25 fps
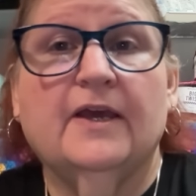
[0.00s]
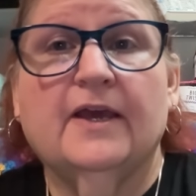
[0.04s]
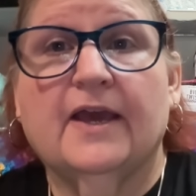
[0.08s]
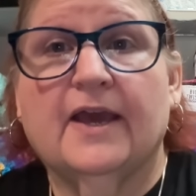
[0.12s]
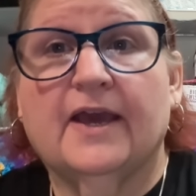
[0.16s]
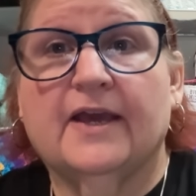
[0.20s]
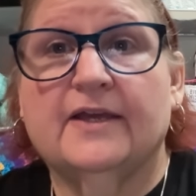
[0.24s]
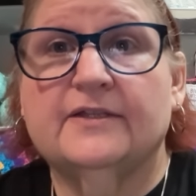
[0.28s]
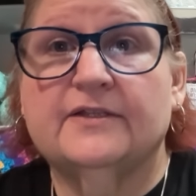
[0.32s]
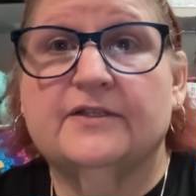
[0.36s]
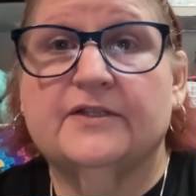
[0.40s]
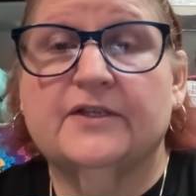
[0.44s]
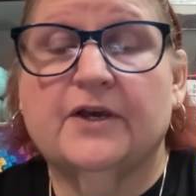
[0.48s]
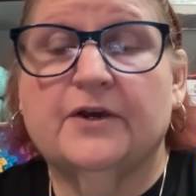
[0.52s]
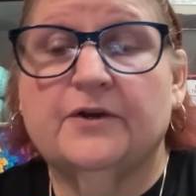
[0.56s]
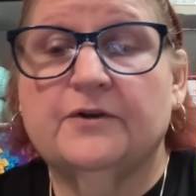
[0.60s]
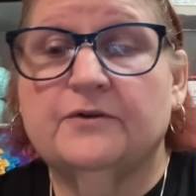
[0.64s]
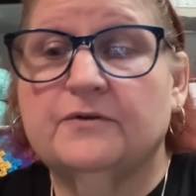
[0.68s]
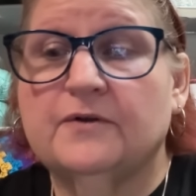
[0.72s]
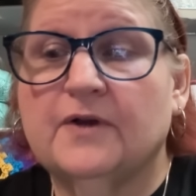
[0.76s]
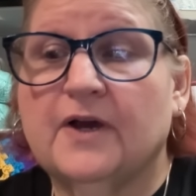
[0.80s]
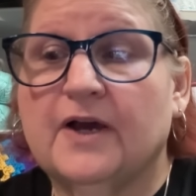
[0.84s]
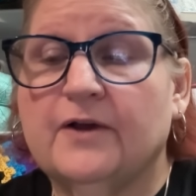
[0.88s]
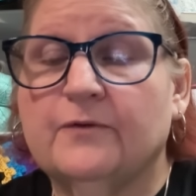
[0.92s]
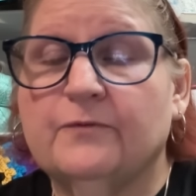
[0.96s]
And
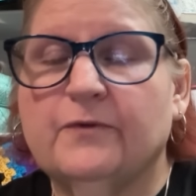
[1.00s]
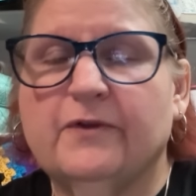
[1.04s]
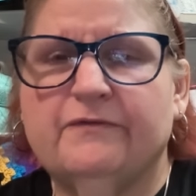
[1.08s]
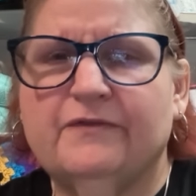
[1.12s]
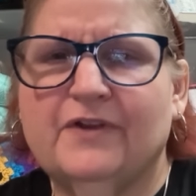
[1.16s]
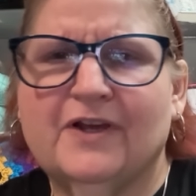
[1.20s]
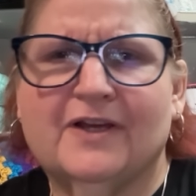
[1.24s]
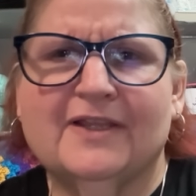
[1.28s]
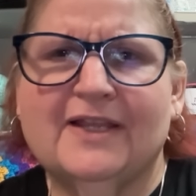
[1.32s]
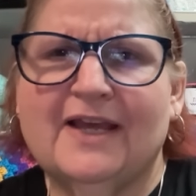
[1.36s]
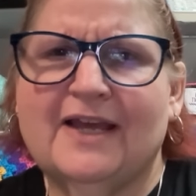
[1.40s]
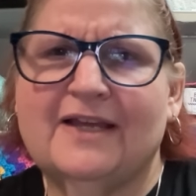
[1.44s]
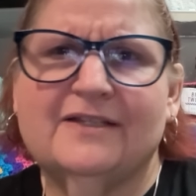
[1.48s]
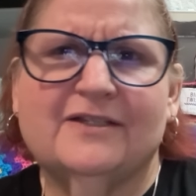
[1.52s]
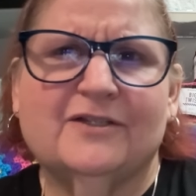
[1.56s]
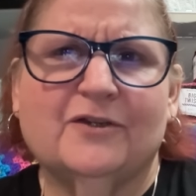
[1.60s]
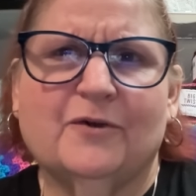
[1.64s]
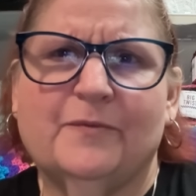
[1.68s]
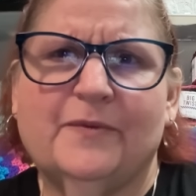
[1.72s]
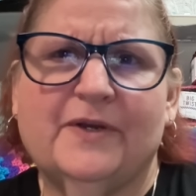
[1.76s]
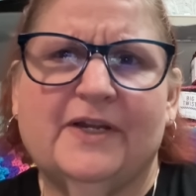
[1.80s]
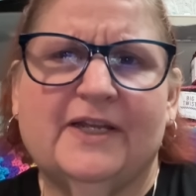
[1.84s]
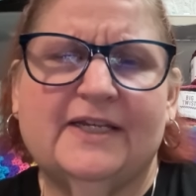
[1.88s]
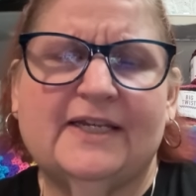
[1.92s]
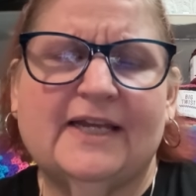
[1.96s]
so we've done that so
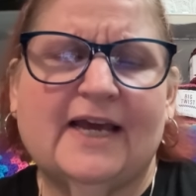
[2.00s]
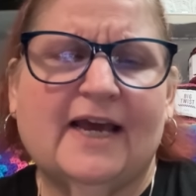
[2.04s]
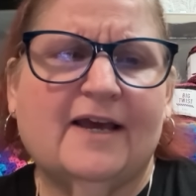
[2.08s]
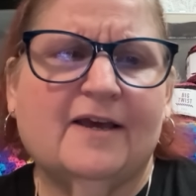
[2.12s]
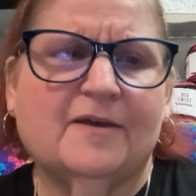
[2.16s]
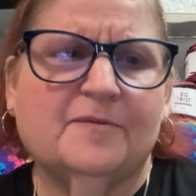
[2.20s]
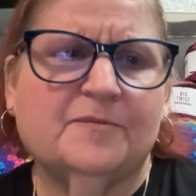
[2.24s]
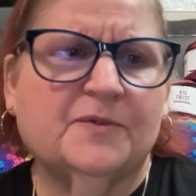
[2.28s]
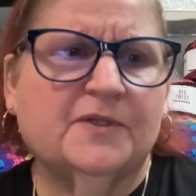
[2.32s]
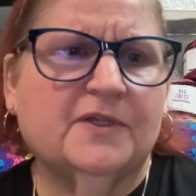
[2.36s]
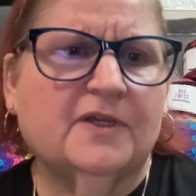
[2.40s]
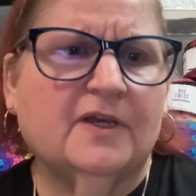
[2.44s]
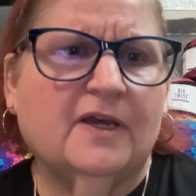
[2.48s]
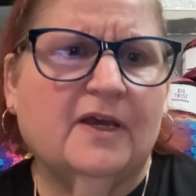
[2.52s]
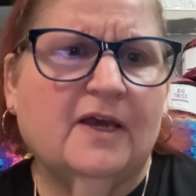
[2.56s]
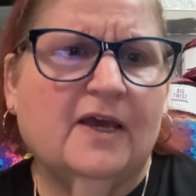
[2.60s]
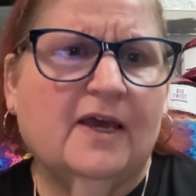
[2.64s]
many times,